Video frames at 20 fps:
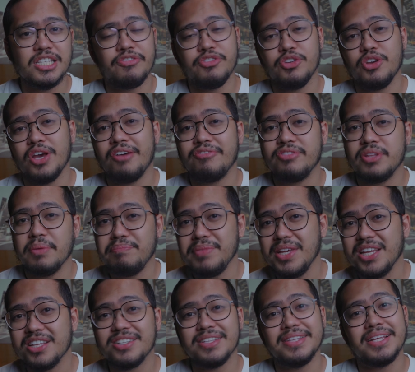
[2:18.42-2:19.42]
if you have the
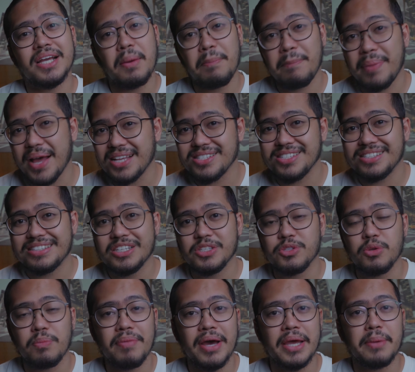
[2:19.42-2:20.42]
means and the capacity to
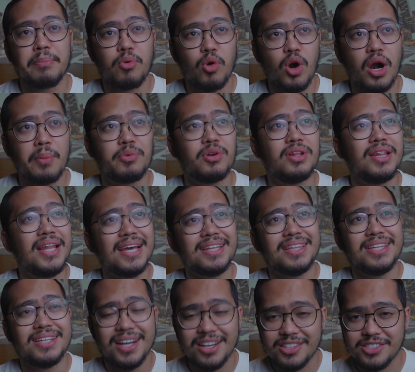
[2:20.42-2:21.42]
buy proper
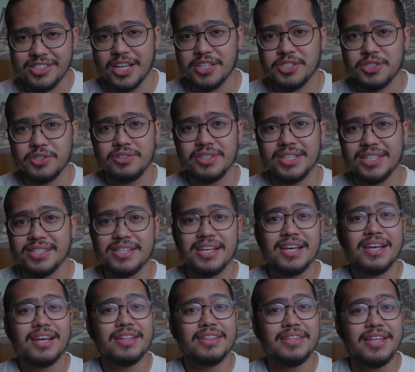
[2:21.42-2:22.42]
lighting accessories,
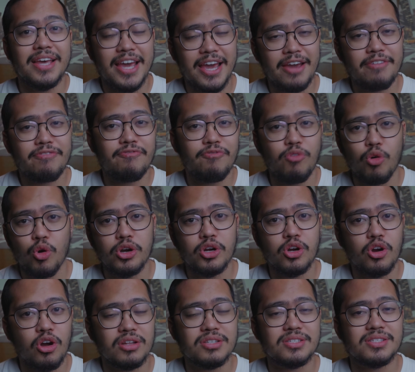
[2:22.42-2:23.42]
the f4
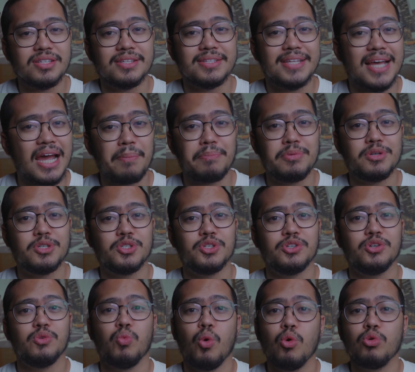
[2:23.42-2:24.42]
constant
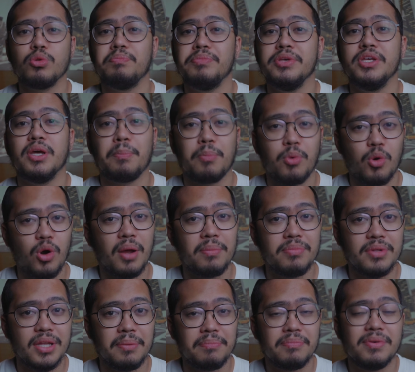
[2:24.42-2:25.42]
aperture won't be a
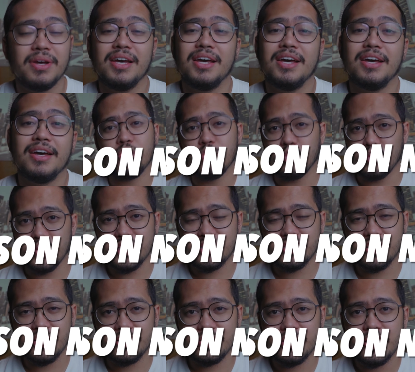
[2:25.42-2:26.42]
problem.
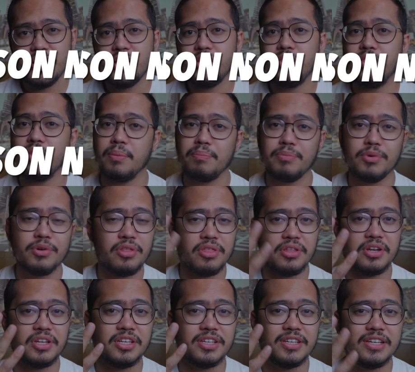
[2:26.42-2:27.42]
Reason number
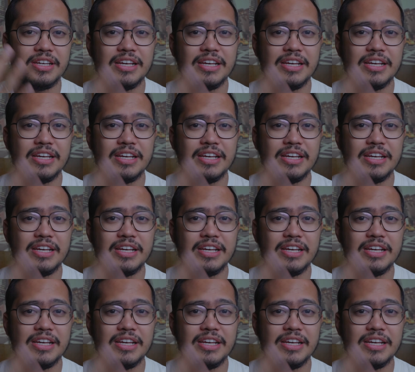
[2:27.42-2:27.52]
3,